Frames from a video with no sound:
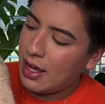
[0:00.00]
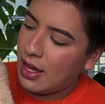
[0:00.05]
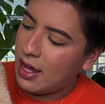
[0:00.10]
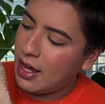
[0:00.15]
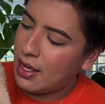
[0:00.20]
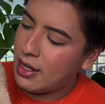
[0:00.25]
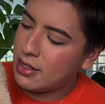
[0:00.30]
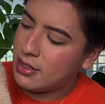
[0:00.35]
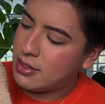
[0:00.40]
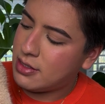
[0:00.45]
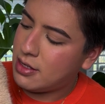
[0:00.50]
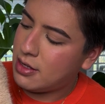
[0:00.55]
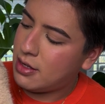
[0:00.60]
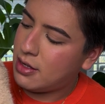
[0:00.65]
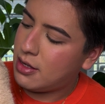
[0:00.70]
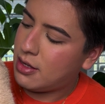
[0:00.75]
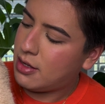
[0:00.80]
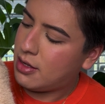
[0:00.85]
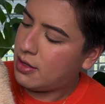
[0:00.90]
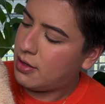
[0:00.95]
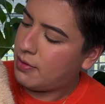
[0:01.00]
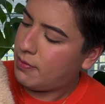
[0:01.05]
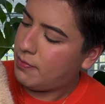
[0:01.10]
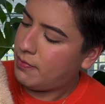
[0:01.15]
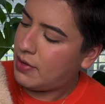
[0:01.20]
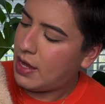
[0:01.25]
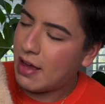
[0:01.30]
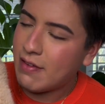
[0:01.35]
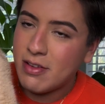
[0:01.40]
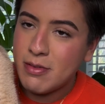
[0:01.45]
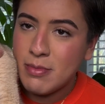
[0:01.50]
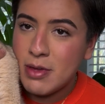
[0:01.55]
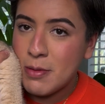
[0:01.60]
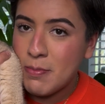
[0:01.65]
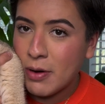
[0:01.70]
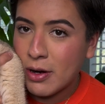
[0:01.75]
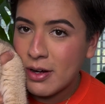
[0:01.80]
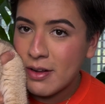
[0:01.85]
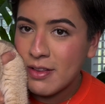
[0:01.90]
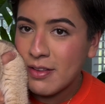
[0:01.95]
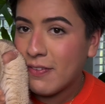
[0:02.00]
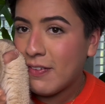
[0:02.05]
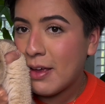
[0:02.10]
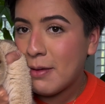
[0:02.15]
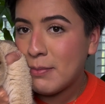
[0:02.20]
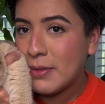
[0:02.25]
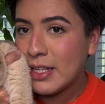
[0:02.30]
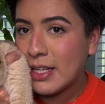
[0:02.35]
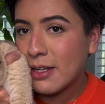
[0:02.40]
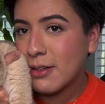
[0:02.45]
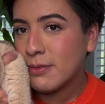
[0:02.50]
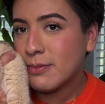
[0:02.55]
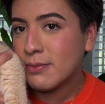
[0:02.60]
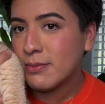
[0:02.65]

and to have him be a part of the family.